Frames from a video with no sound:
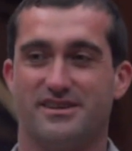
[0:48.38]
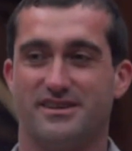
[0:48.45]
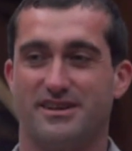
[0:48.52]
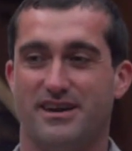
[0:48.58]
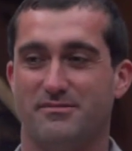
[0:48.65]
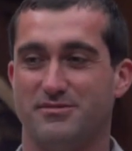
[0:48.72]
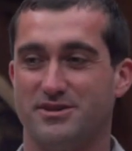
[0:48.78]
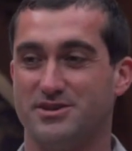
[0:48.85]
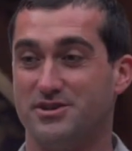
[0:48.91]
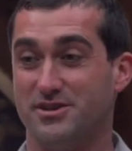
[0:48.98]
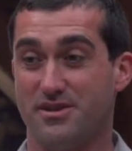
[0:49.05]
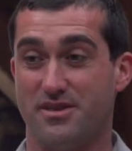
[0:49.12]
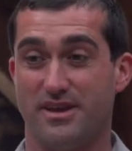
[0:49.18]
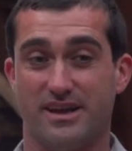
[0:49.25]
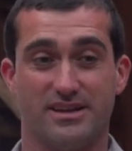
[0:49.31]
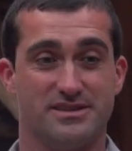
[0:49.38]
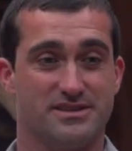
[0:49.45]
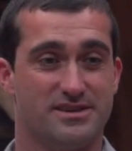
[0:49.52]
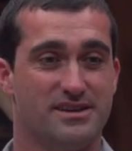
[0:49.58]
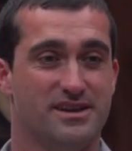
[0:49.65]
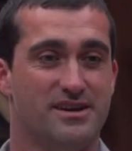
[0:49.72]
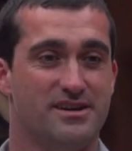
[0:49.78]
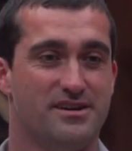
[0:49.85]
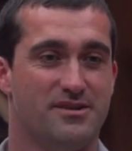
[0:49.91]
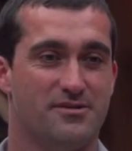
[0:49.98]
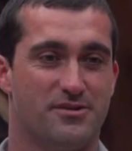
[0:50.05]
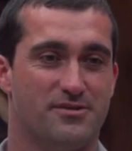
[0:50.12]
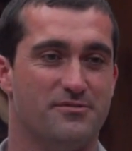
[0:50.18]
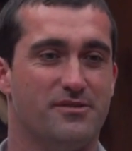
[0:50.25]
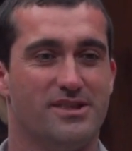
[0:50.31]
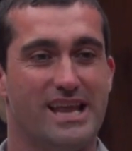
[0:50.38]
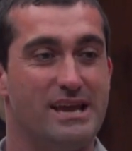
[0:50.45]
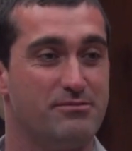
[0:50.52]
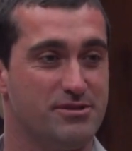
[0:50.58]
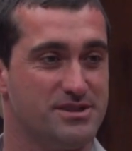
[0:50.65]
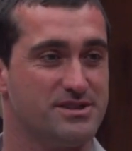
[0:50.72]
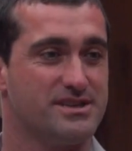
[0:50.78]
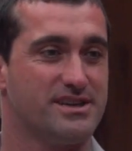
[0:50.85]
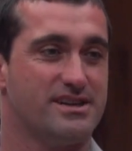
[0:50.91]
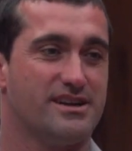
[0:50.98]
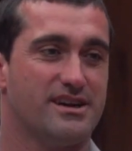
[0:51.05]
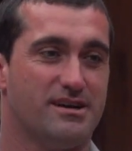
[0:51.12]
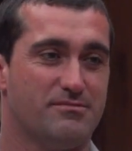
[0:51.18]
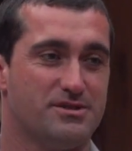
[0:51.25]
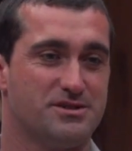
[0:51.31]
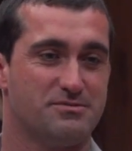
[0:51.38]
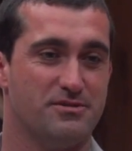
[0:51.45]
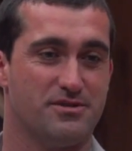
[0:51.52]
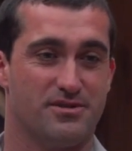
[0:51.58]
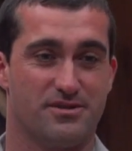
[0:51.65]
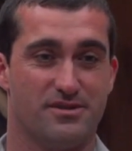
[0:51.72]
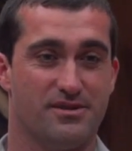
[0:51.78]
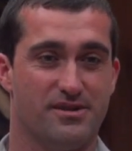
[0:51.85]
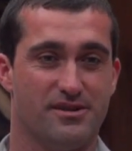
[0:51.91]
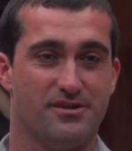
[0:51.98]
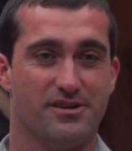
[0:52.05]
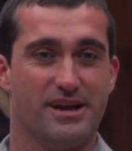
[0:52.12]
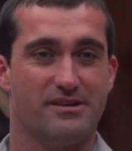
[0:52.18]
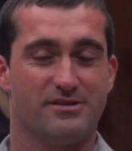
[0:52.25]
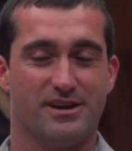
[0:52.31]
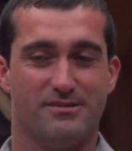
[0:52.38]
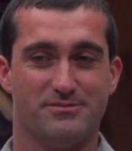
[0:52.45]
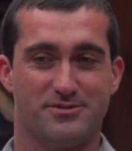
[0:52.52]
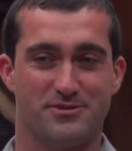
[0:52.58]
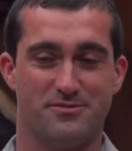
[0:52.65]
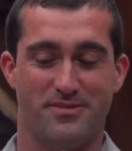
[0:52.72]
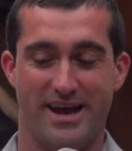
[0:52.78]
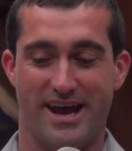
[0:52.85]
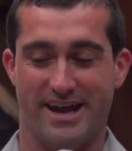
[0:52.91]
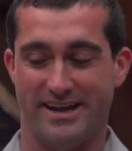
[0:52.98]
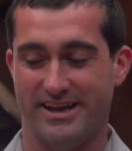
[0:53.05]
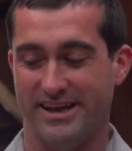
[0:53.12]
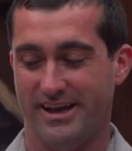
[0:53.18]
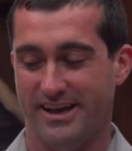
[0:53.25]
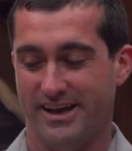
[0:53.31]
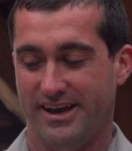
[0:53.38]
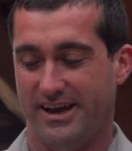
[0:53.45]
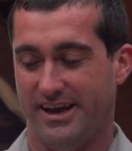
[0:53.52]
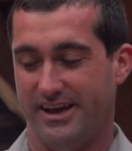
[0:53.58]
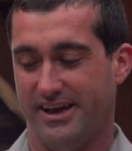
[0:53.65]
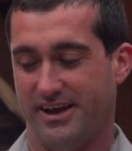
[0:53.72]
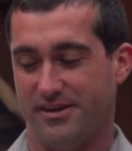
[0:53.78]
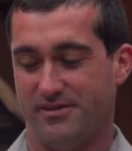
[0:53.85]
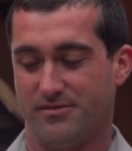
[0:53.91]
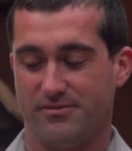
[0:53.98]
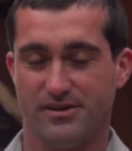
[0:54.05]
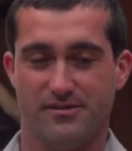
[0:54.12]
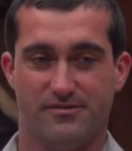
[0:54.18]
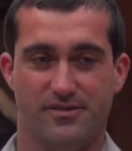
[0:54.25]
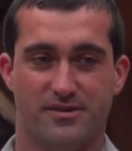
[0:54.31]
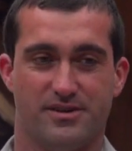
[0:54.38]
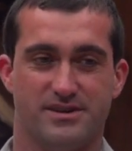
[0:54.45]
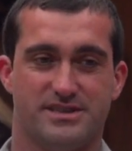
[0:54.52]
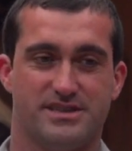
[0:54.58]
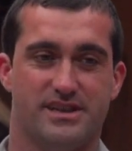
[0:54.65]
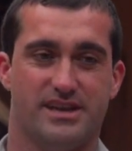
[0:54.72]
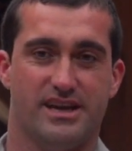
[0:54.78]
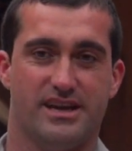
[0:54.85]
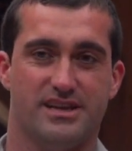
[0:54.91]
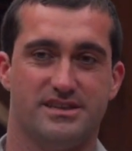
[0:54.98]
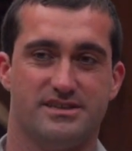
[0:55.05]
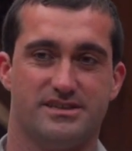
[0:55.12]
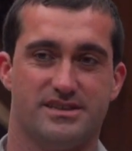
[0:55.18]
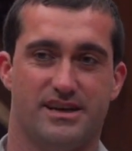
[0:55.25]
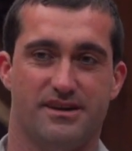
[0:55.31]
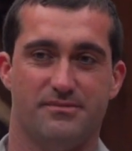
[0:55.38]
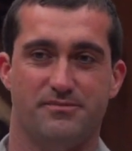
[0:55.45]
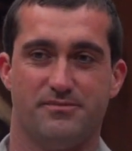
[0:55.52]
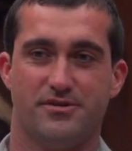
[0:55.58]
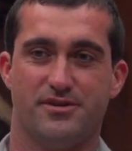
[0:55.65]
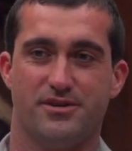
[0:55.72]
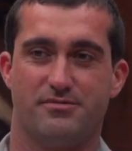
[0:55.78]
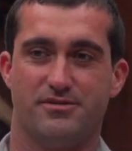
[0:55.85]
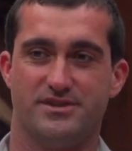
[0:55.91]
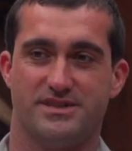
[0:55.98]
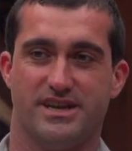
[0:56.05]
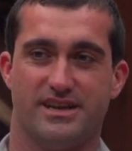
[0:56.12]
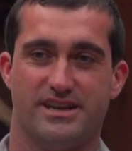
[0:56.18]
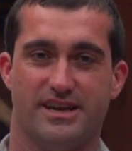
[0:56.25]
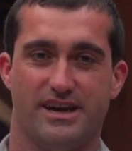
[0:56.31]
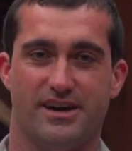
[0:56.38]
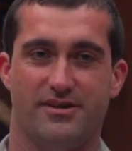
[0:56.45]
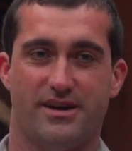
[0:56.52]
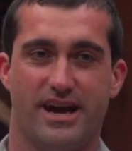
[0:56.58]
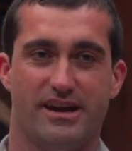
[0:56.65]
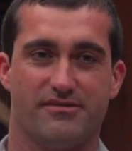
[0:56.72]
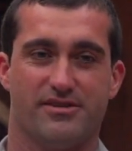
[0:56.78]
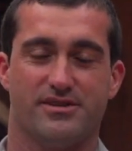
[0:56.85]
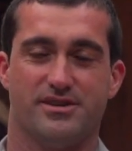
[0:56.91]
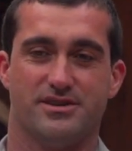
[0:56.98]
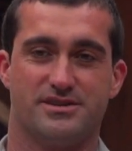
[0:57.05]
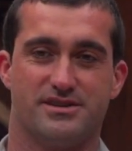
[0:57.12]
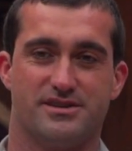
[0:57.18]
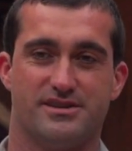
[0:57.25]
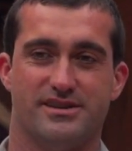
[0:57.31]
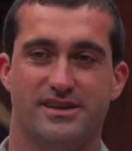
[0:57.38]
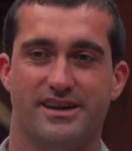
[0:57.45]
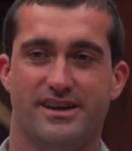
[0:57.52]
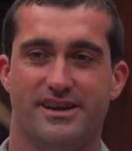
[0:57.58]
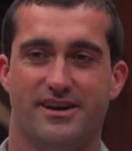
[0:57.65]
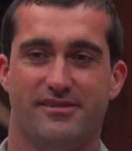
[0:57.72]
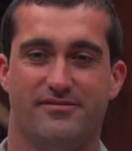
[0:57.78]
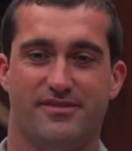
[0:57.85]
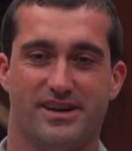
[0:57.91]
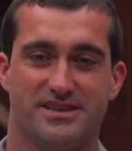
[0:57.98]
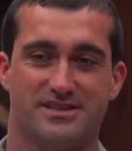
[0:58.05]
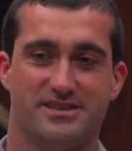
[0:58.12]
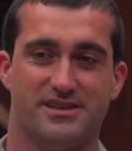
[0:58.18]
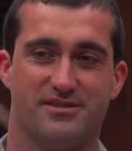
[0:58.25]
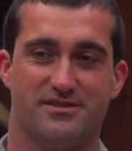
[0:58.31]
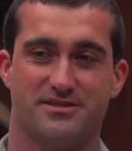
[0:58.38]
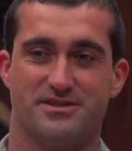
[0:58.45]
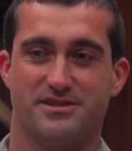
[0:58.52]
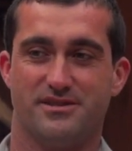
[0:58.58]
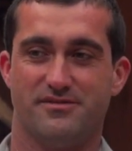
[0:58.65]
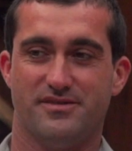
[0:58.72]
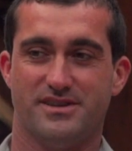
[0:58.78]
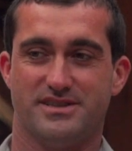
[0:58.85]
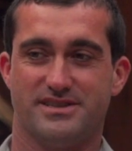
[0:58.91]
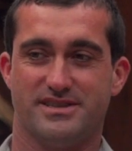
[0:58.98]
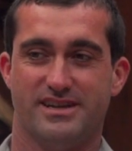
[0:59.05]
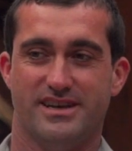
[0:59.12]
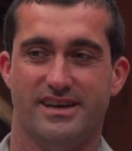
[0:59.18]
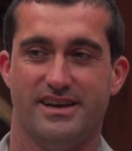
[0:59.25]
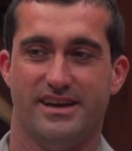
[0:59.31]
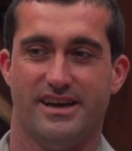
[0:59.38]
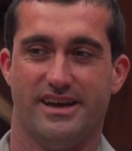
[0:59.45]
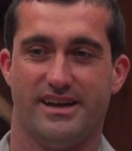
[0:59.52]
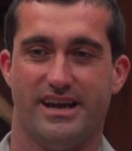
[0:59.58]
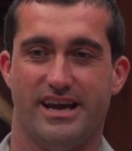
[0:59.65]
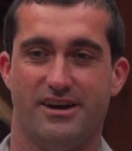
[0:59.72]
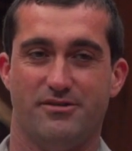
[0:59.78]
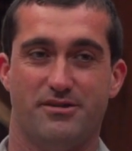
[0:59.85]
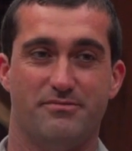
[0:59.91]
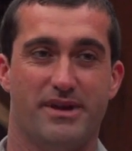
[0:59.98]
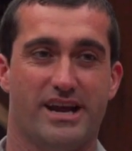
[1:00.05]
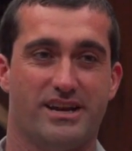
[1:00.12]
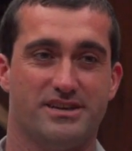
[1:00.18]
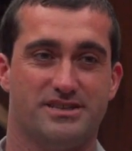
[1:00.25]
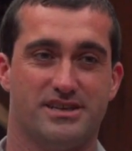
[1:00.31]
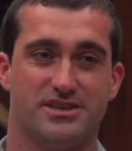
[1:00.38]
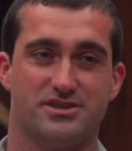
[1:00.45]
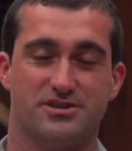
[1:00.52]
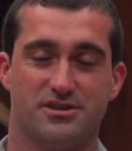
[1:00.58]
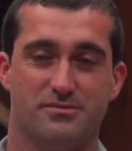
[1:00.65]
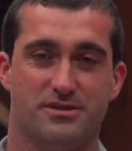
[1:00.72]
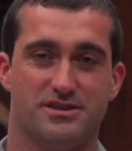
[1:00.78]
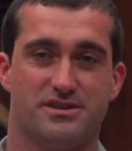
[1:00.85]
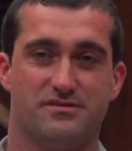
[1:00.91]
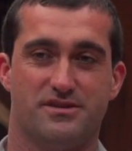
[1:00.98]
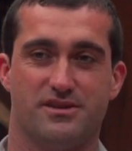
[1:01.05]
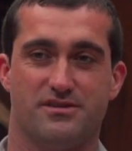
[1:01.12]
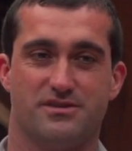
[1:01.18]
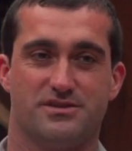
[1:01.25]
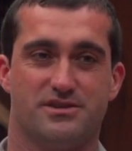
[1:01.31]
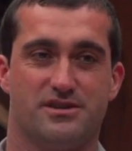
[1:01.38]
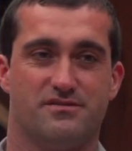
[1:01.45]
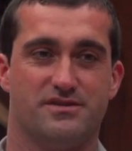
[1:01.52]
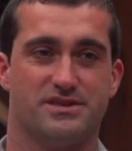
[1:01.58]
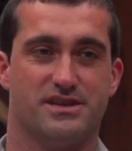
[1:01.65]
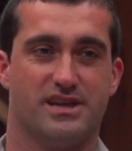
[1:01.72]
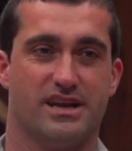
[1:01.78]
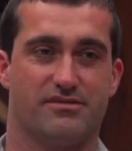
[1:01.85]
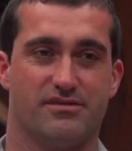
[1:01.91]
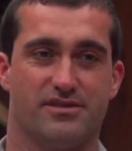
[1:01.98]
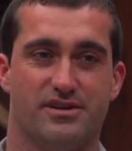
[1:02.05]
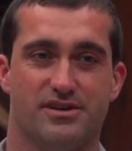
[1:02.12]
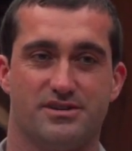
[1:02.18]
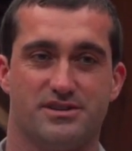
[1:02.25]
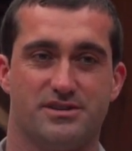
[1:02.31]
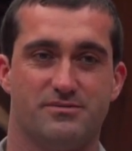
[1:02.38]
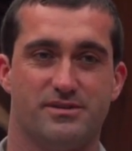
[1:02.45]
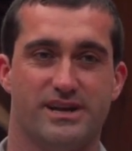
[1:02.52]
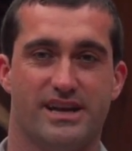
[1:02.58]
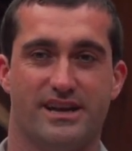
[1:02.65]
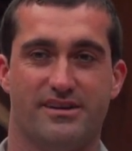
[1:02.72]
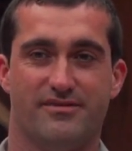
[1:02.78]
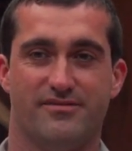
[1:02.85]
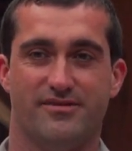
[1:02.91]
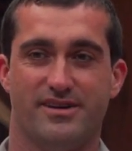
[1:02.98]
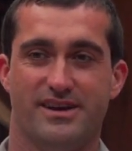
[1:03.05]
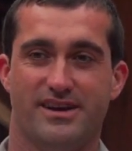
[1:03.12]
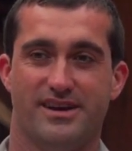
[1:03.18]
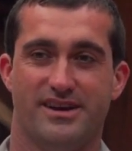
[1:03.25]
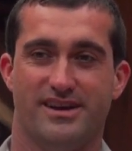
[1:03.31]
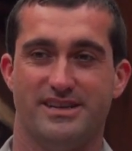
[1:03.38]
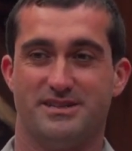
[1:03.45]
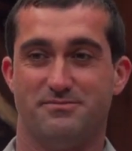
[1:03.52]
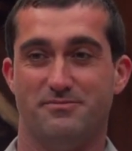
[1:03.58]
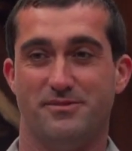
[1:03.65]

can accomplish good things, or labels can accomplish both good outcomes or bad. And the real focus today is I'm going to present how agriculture affects the Earth's surface, and how in managing so much of the Earth's surface in agriculture we have, it's,